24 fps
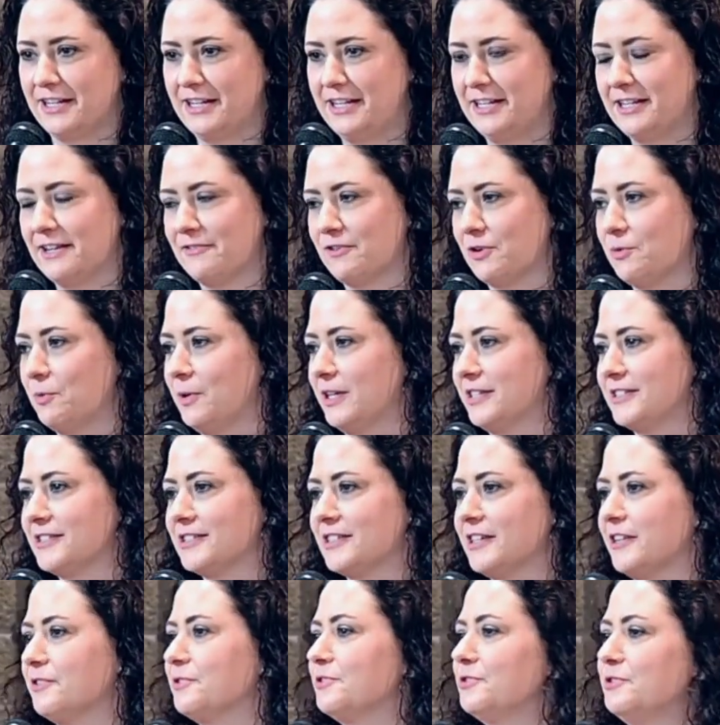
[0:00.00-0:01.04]
He never once
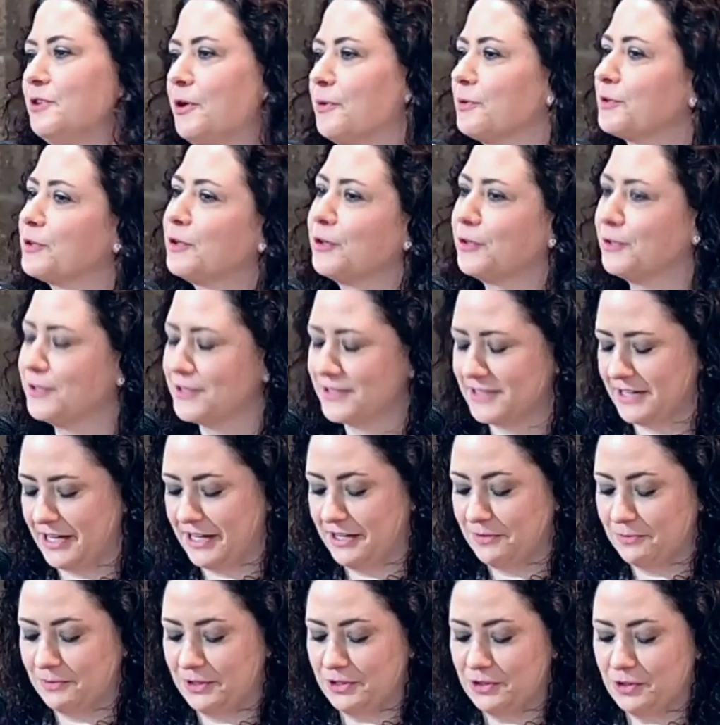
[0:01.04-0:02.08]
said no to girls'
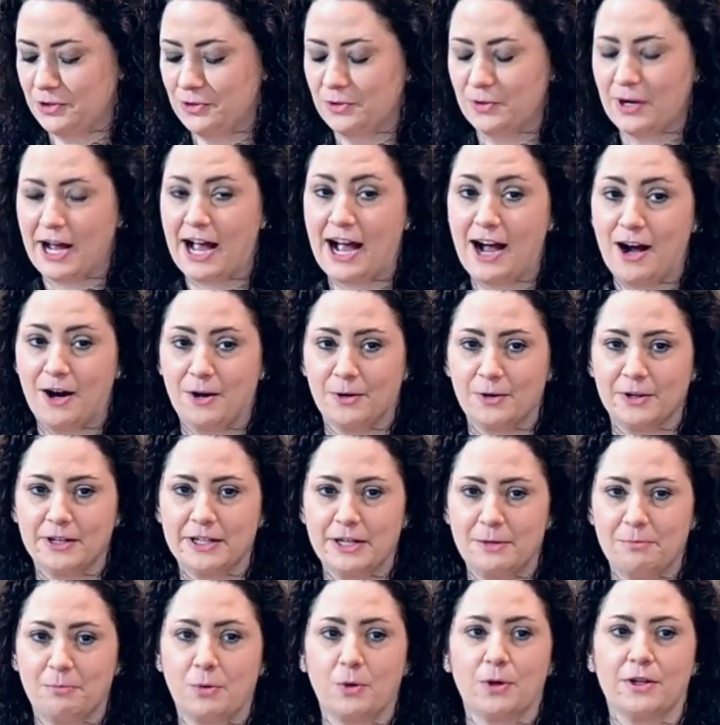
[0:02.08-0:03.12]
night. We knew how
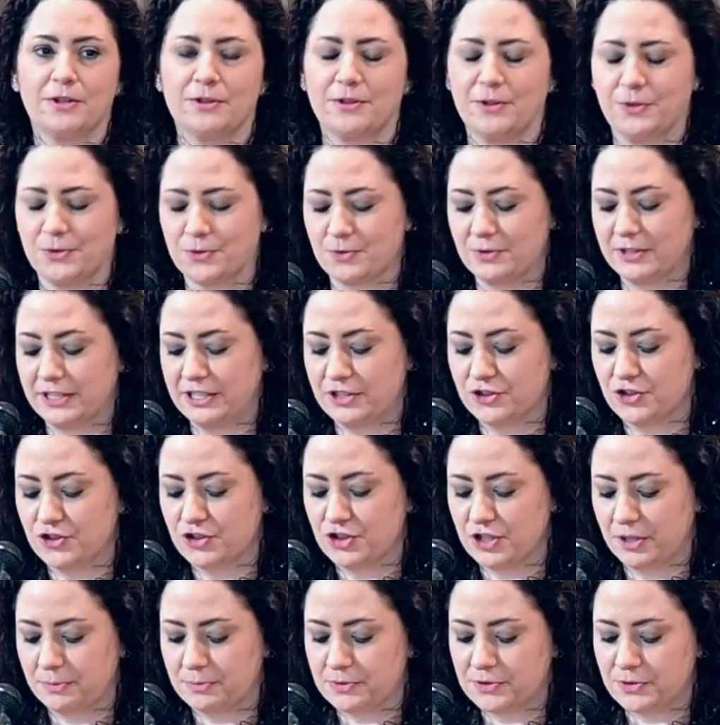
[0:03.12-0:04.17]
important those
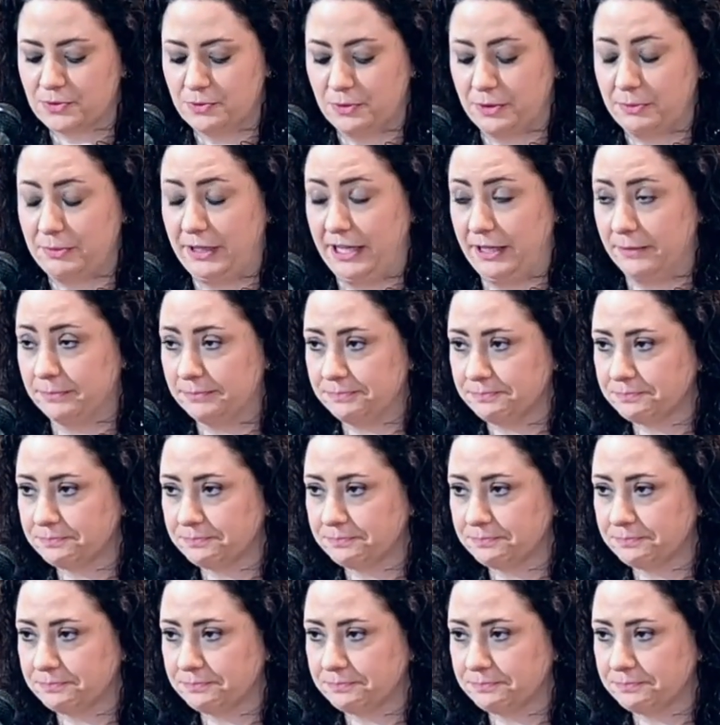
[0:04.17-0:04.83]
relationships would be.